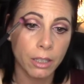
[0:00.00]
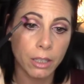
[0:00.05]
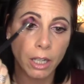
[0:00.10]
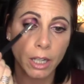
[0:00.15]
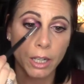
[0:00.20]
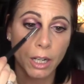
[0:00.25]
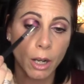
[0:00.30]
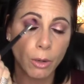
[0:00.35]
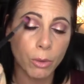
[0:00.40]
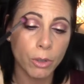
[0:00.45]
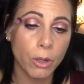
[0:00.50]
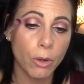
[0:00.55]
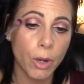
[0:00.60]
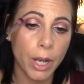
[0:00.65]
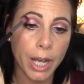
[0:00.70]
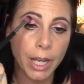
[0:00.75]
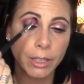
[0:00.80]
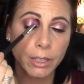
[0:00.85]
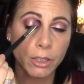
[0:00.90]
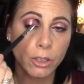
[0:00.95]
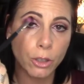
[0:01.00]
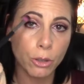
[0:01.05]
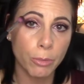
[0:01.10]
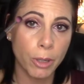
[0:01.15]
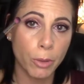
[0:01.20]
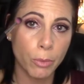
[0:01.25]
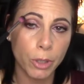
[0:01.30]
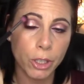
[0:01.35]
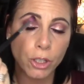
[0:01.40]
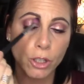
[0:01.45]
and I will go ahead and do
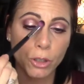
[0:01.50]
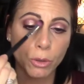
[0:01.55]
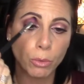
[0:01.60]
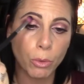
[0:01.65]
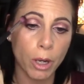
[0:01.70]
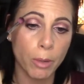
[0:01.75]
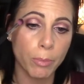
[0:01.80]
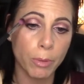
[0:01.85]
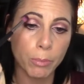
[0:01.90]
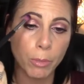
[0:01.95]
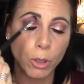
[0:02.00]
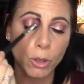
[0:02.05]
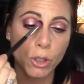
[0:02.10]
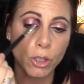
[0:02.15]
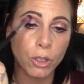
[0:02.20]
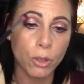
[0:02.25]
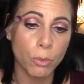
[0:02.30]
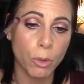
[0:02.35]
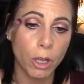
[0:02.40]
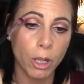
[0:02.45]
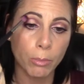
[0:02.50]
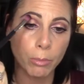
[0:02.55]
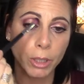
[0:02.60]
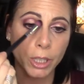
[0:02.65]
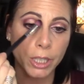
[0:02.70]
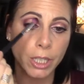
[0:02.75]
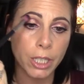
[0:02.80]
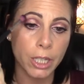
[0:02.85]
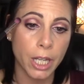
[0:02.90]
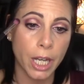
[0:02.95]
my windshield wiper motions while I'm
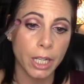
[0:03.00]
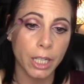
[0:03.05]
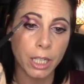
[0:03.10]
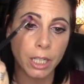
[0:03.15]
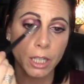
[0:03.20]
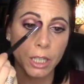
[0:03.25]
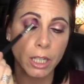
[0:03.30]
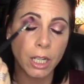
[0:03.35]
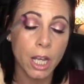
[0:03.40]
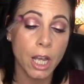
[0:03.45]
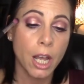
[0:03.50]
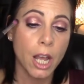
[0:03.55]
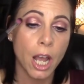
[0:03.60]
blending that in.